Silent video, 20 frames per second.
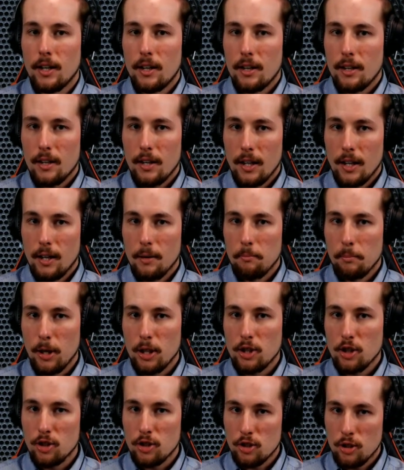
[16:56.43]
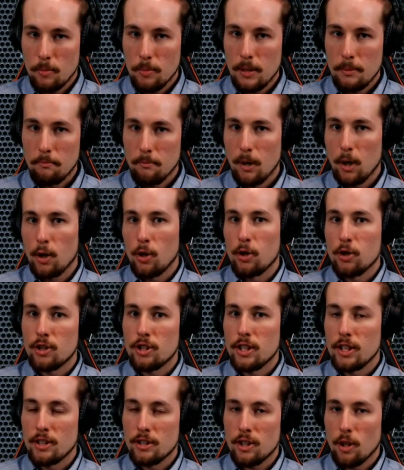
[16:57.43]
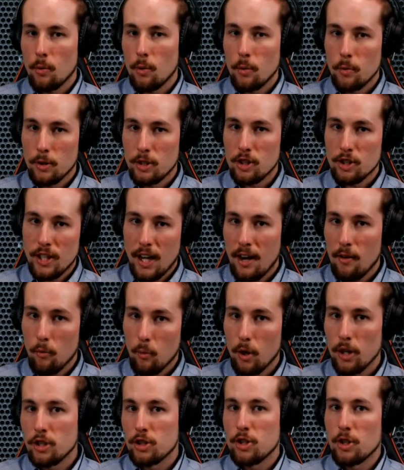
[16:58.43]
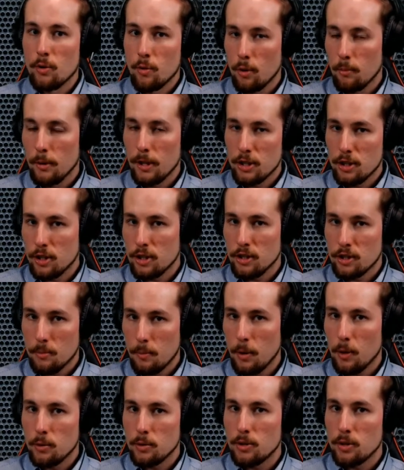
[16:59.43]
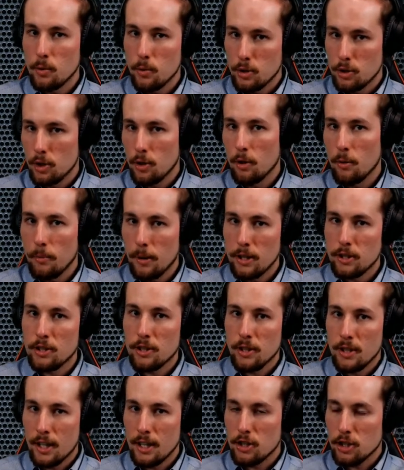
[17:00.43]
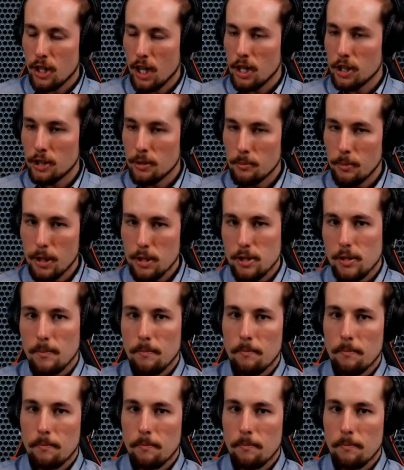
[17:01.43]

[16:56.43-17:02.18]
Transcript: uh, budgets to be merged, and so we would just have one general budget as opposed to a general budget and education budget?